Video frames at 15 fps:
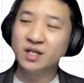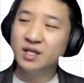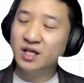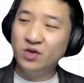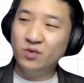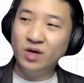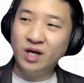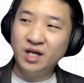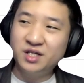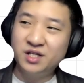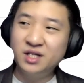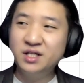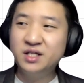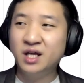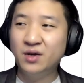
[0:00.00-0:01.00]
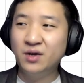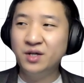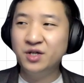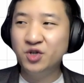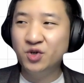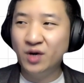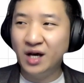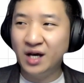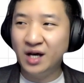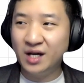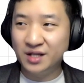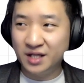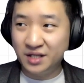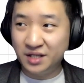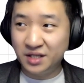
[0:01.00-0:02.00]
It will actually telling you
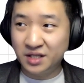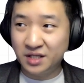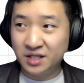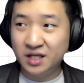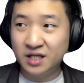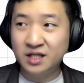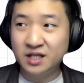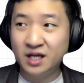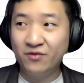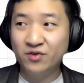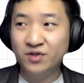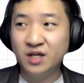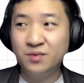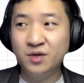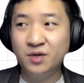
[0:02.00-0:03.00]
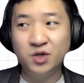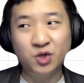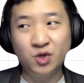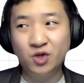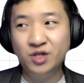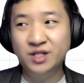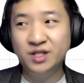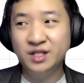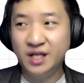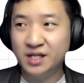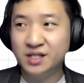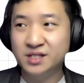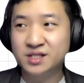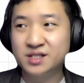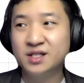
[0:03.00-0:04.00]
this is the data for table and so on.
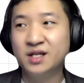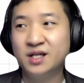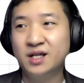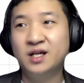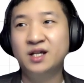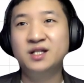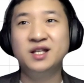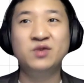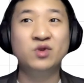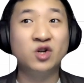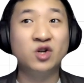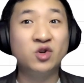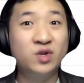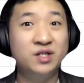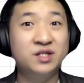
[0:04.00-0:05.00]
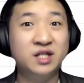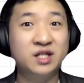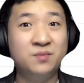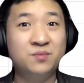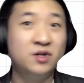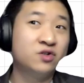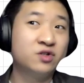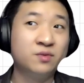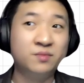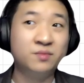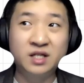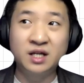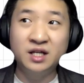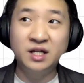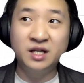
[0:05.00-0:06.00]
Yes, and it will create table
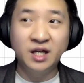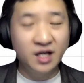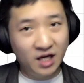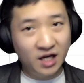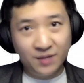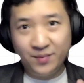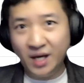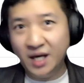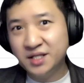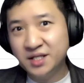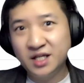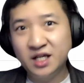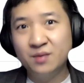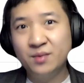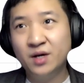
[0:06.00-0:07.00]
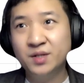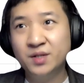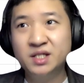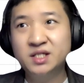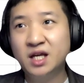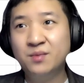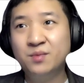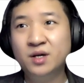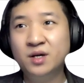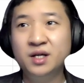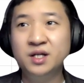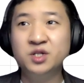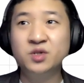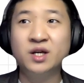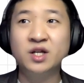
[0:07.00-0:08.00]
automatically. And the best thing about this table
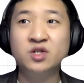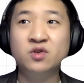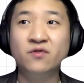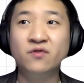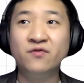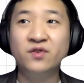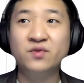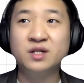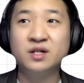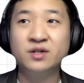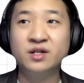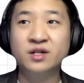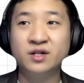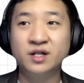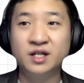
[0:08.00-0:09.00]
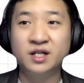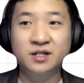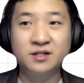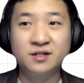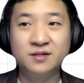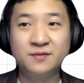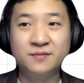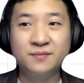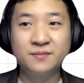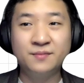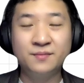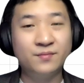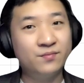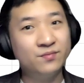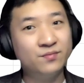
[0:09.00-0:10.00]
is you can do filtering already.
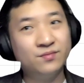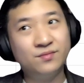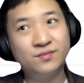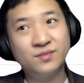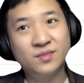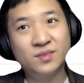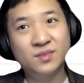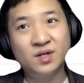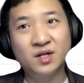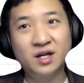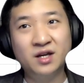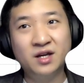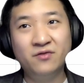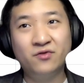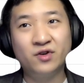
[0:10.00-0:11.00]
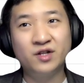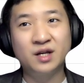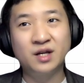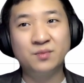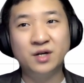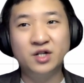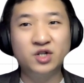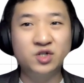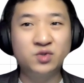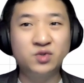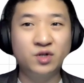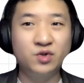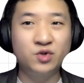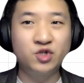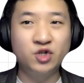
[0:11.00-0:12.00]
Okay, for example, I just
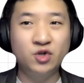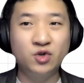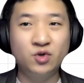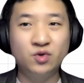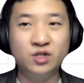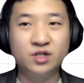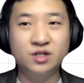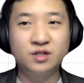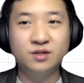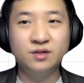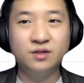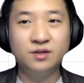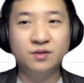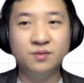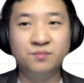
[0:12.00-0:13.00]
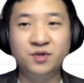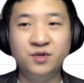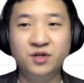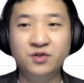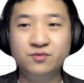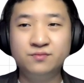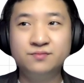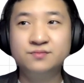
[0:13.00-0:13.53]
want to show bill.